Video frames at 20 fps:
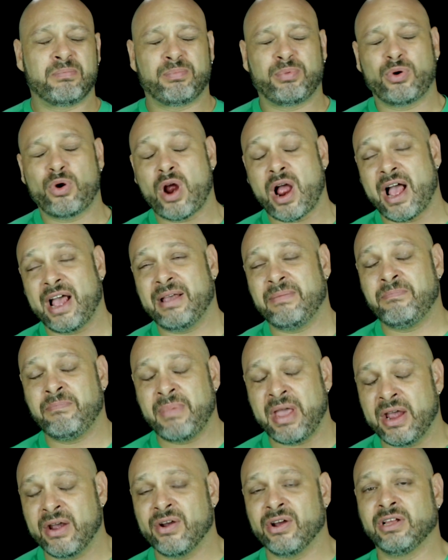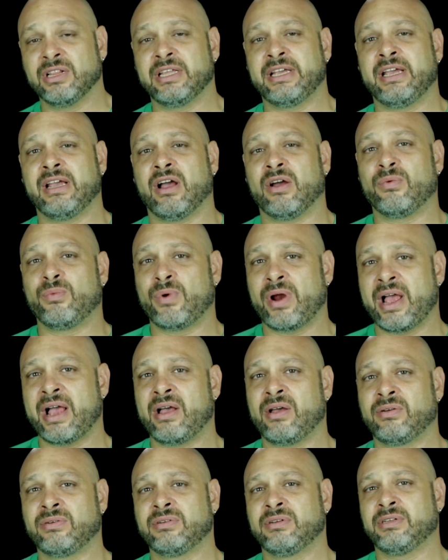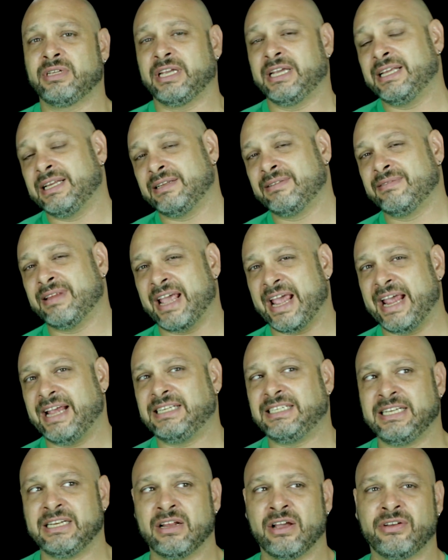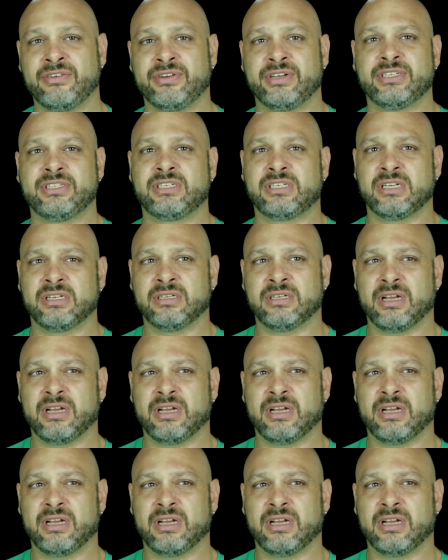primarily around in the 1800s.